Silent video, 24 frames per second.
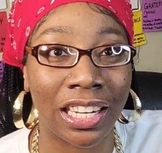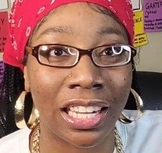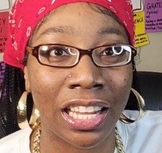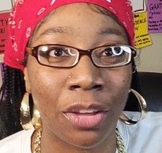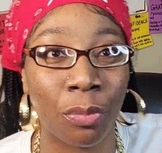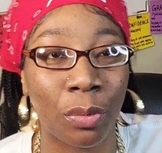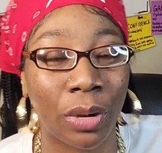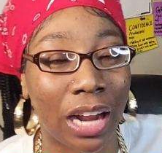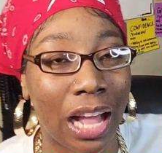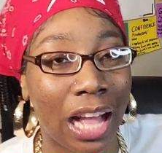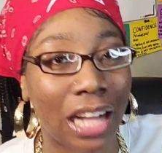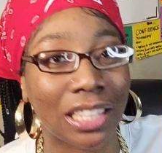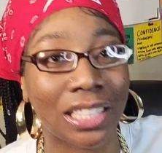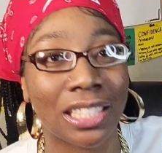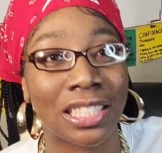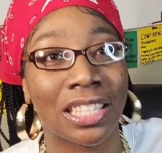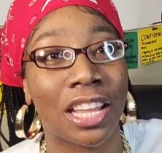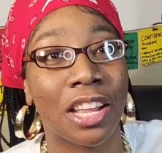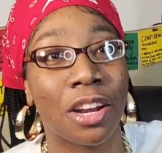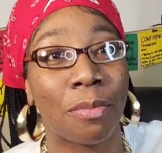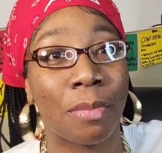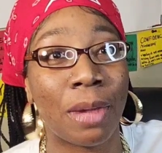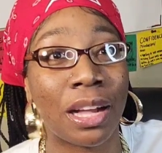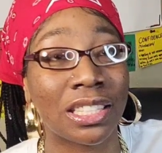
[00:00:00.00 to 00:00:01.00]
And what I can
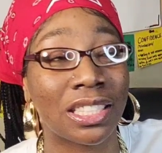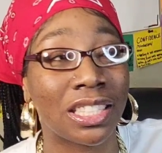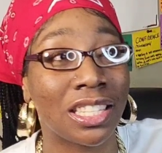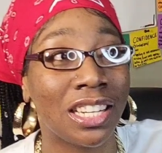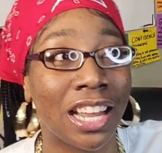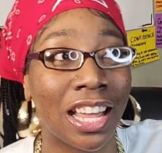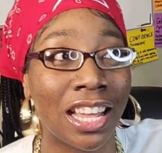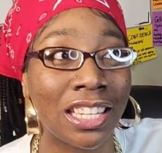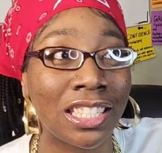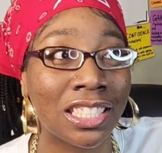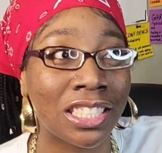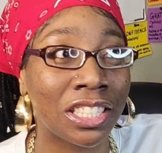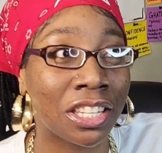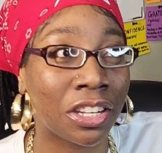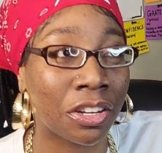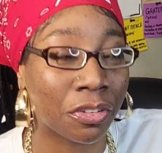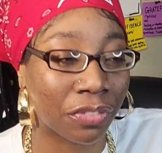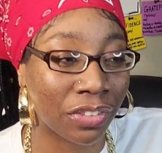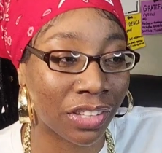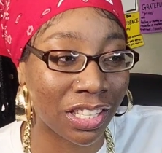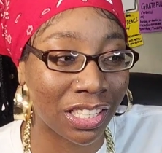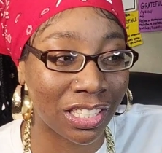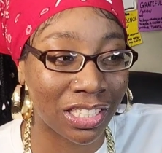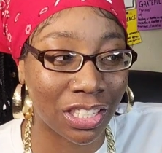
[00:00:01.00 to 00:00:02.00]
say to my teenage
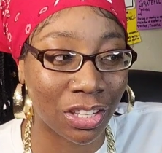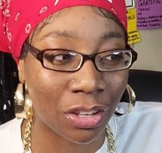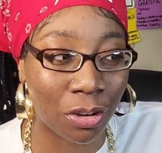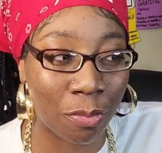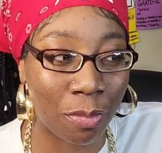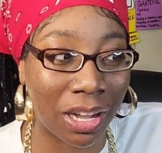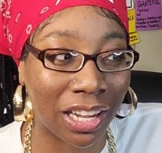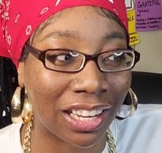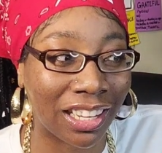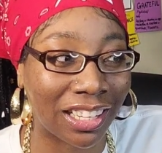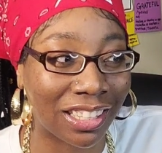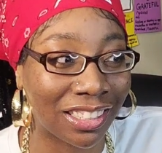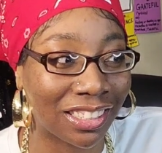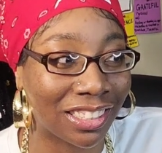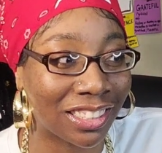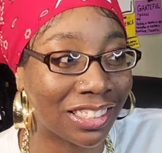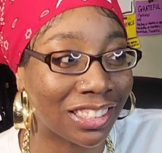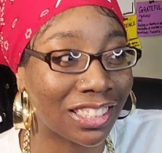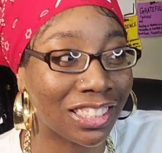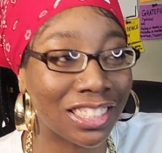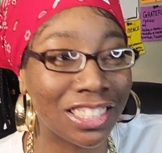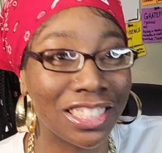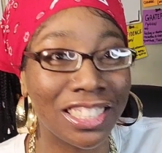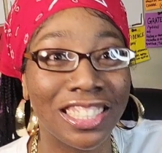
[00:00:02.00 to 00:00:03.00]
self is, oh my
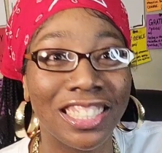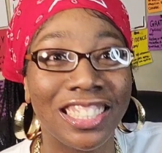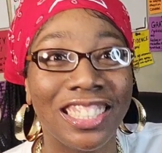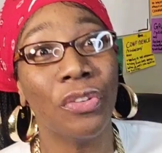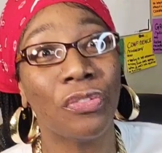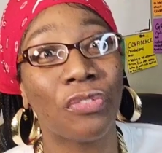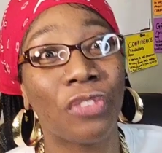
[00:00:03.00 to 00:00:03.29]
gosh.